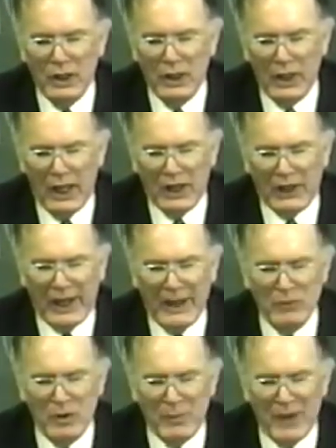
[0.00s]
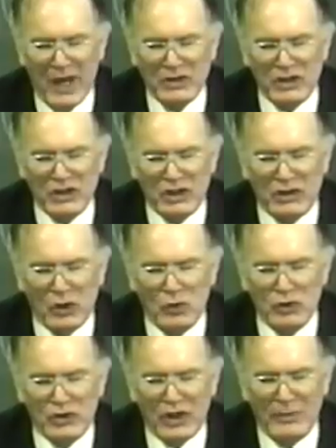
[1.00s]
And it came to pass as he sowed,
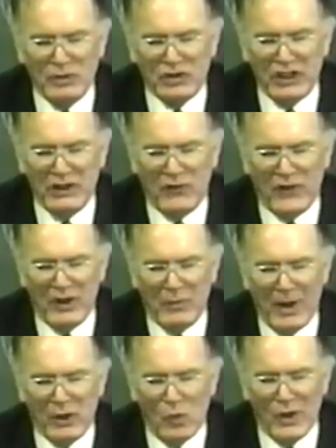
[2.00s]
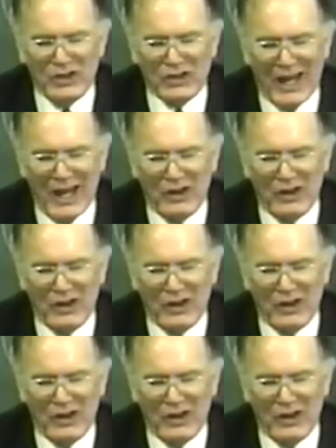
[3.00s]
some seed fell by the wayside,